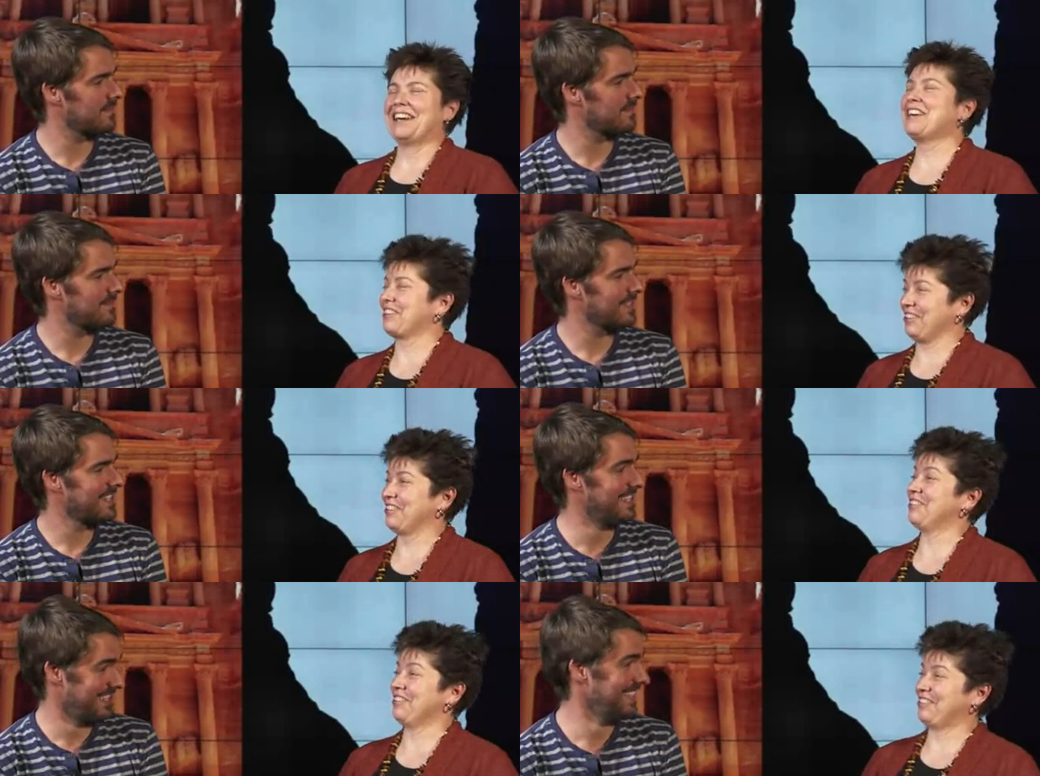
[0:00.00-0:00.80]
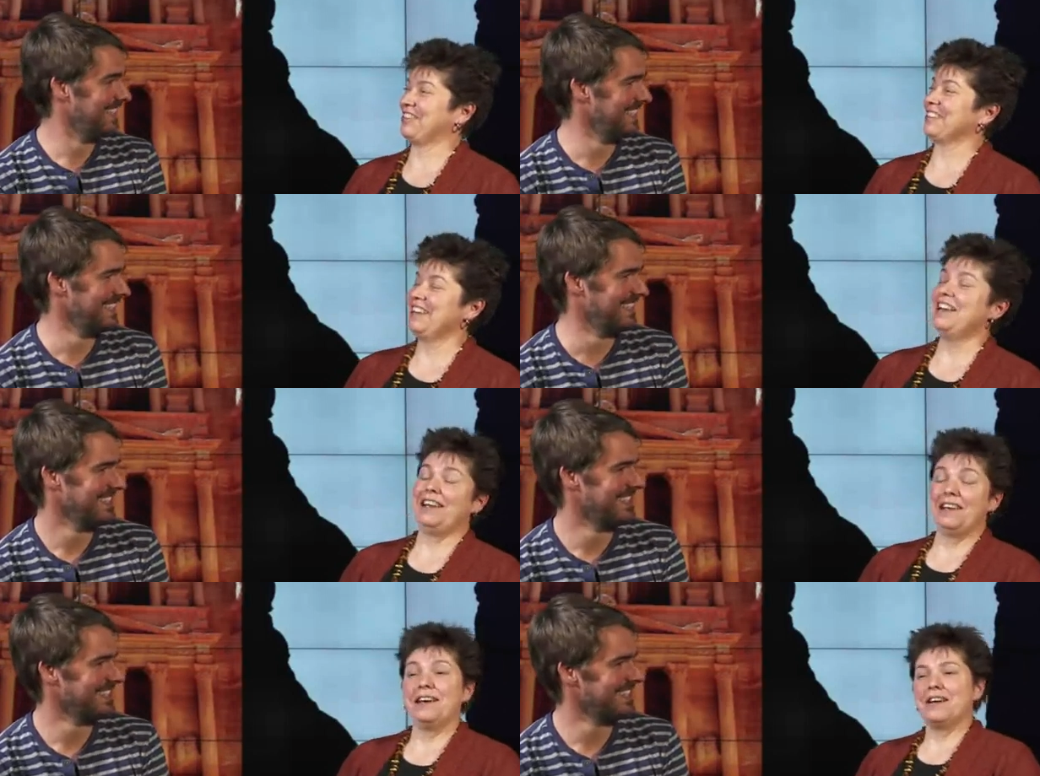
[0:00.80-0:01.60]
Speaker 1: yeah, good, good,
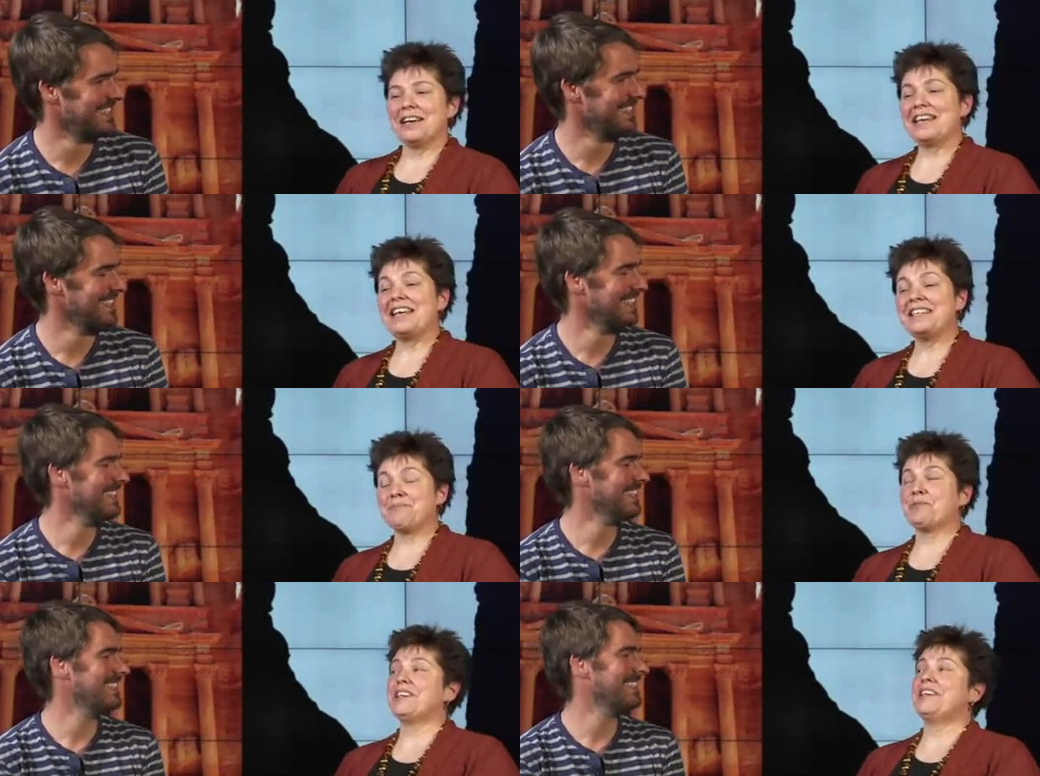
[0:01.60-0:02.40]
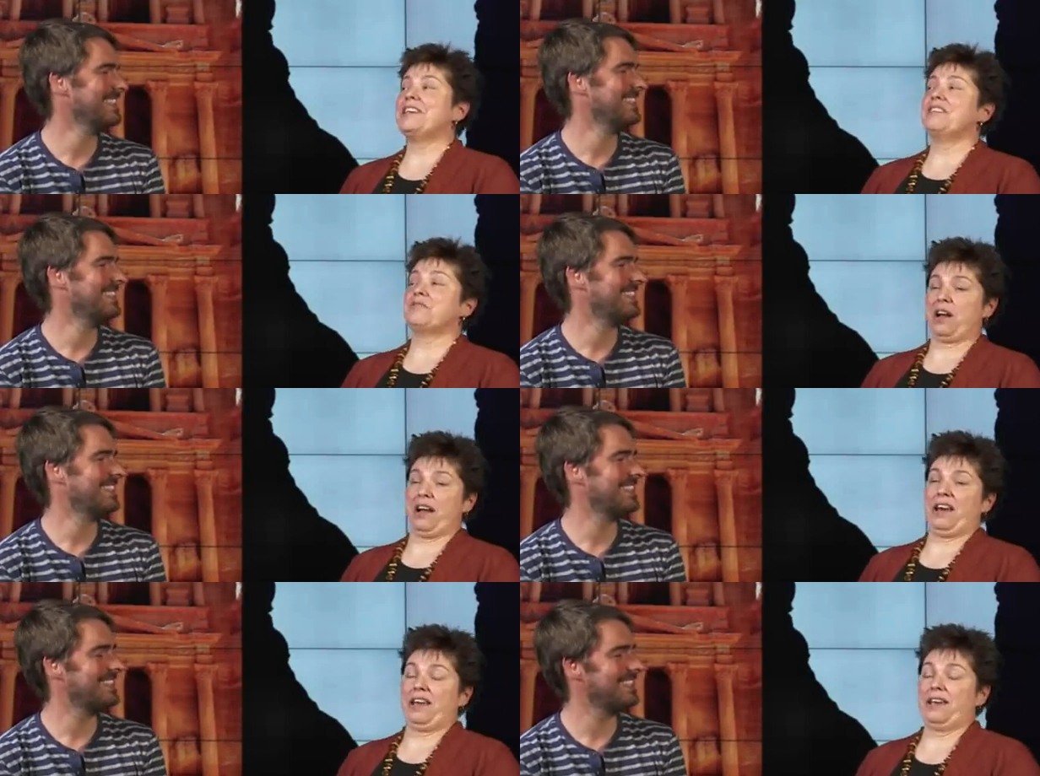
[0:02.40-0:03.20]
It's pretty
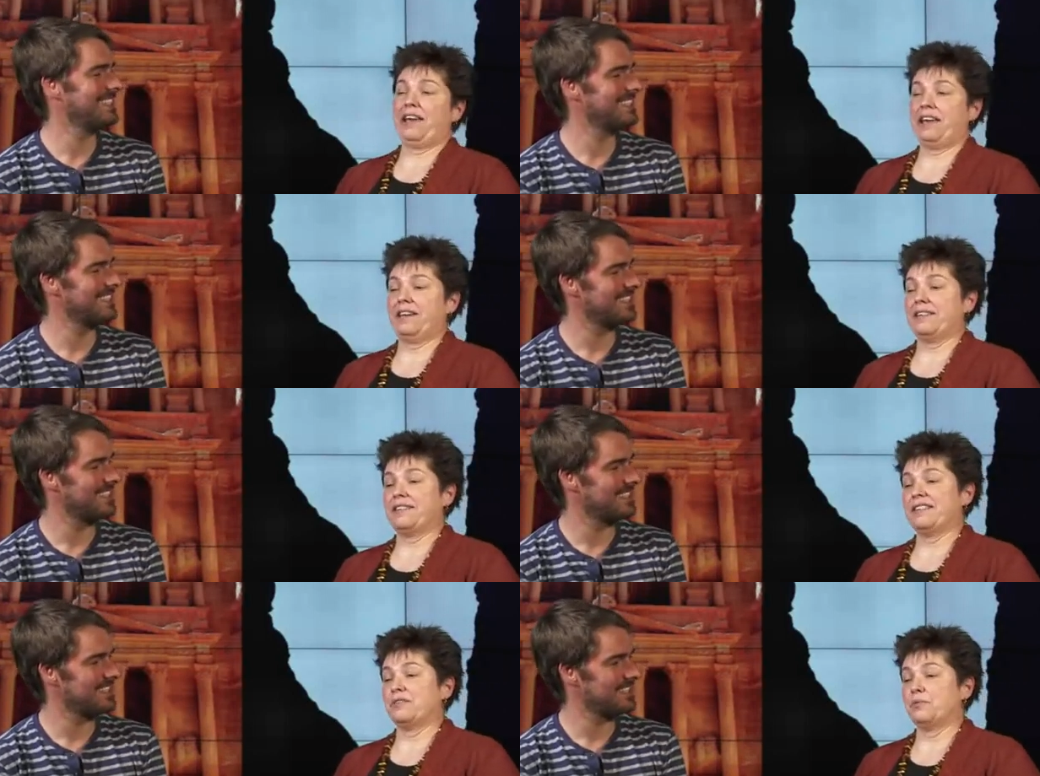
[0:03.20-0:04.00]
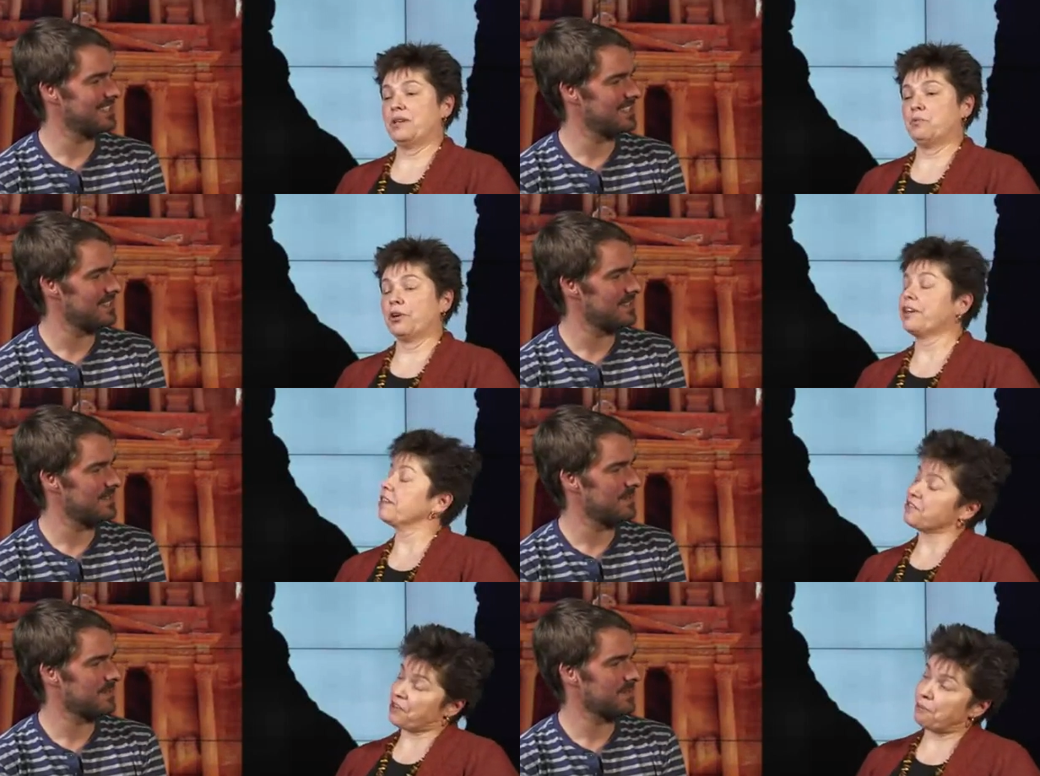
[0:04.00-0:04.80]
dry, and uh, we work
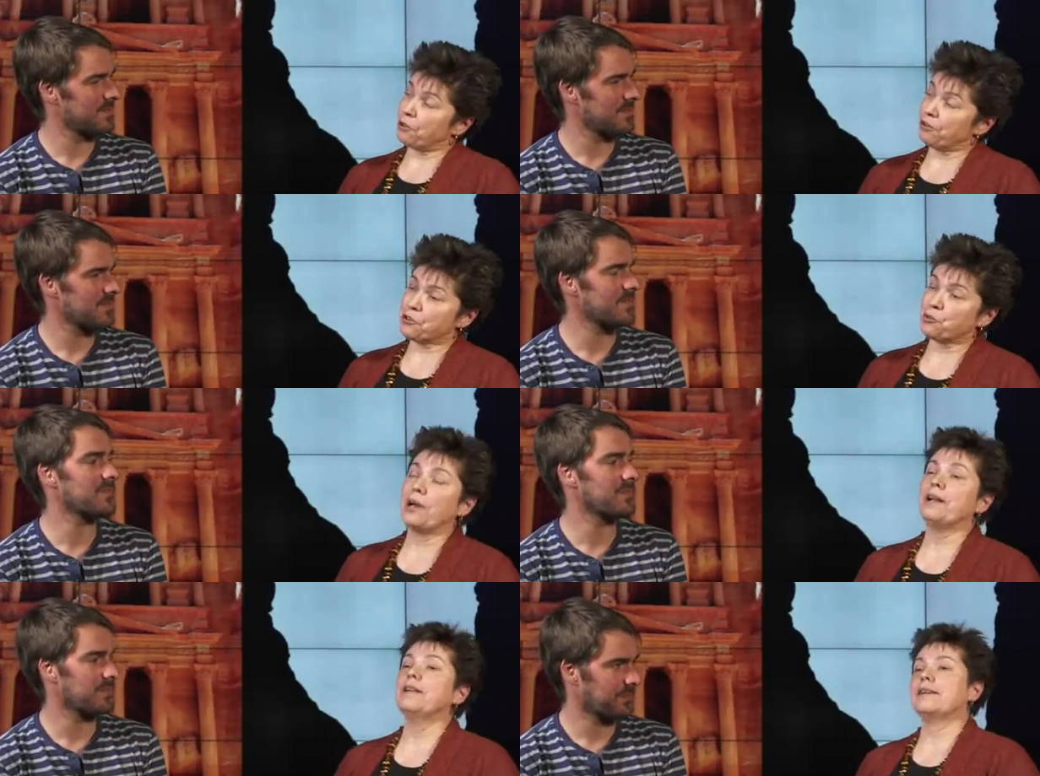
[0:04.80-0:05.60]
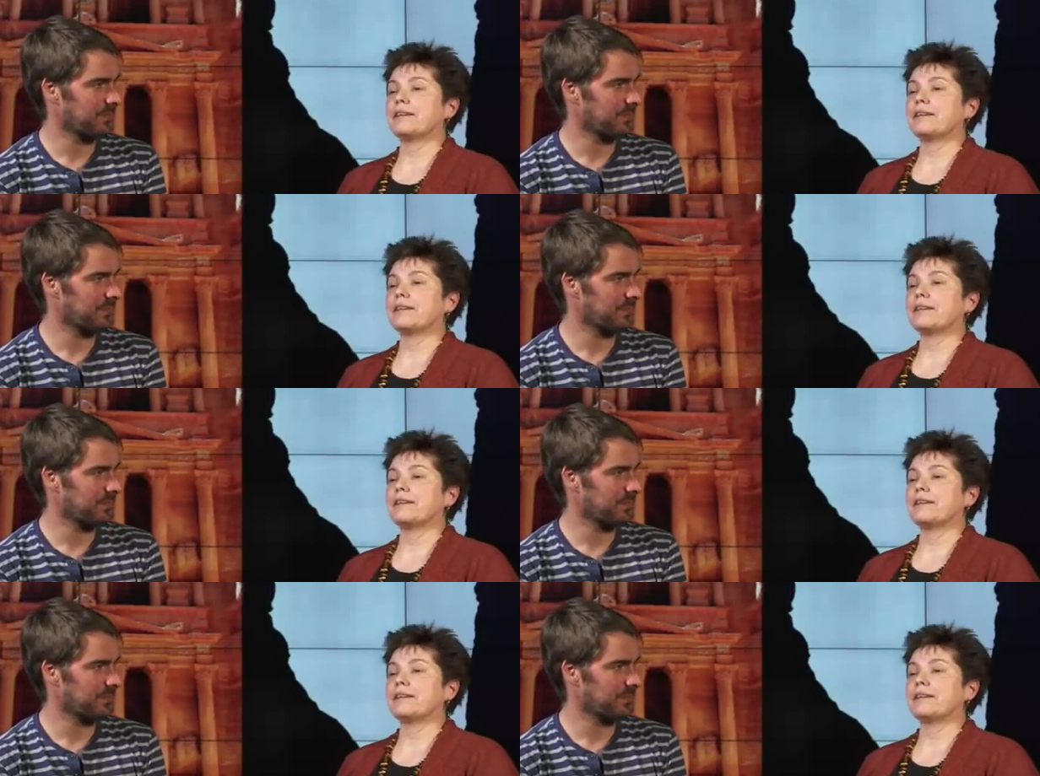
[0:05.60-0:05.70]
in the summer as well.